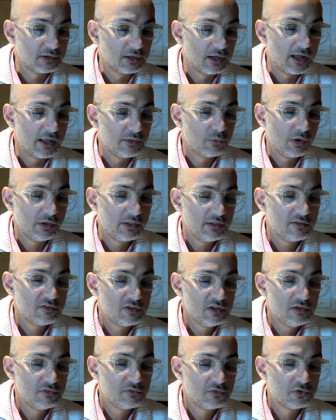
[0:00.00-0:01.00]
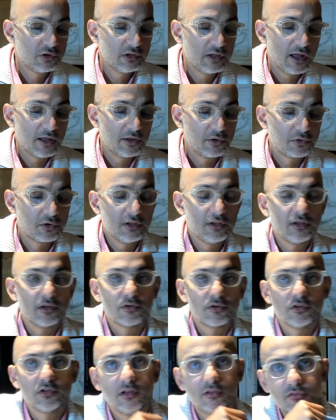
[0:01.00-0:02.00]
And what is T40? I already
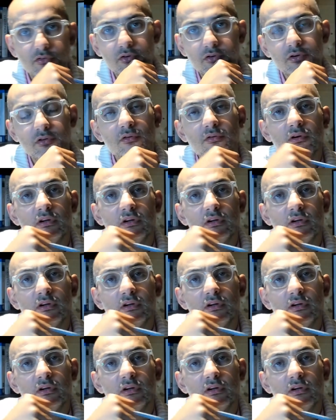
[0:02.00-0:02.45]
wrote it for you.